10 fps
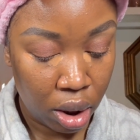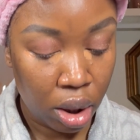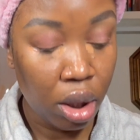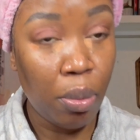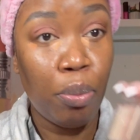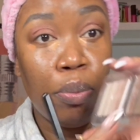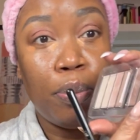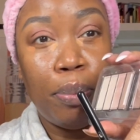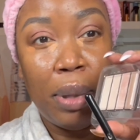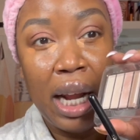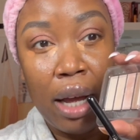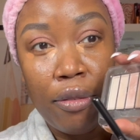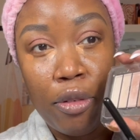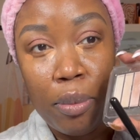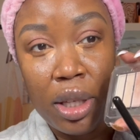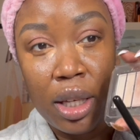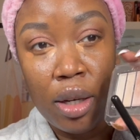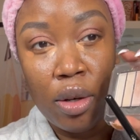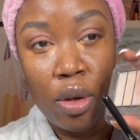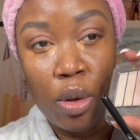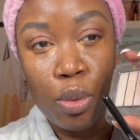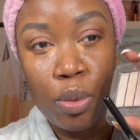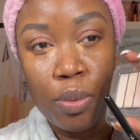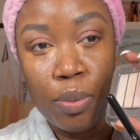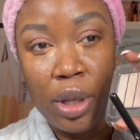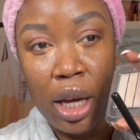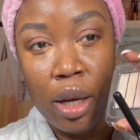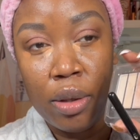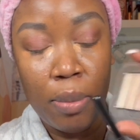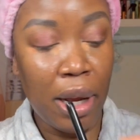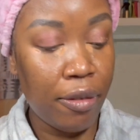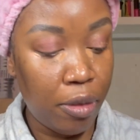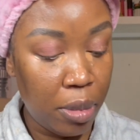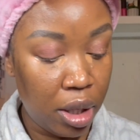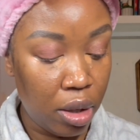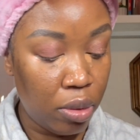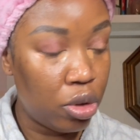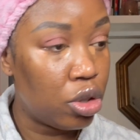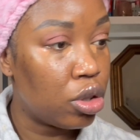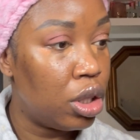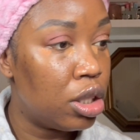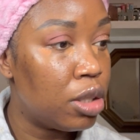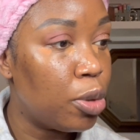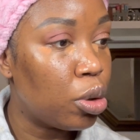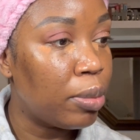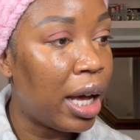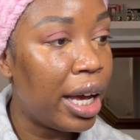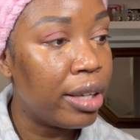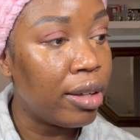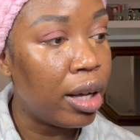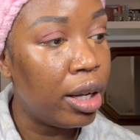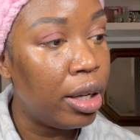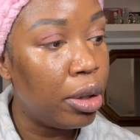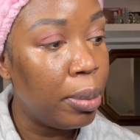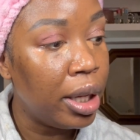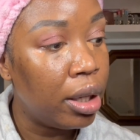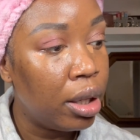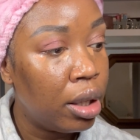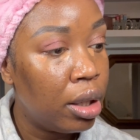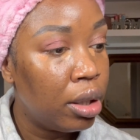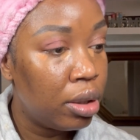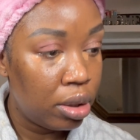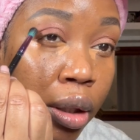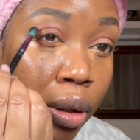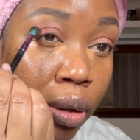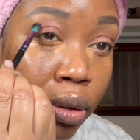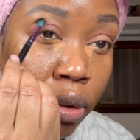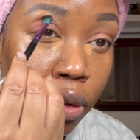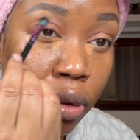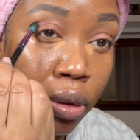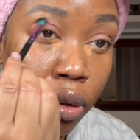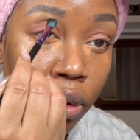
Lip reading: the black from here. Or yeah, the black from here. I'm just gonna smoke my eyes out a little bit here, just to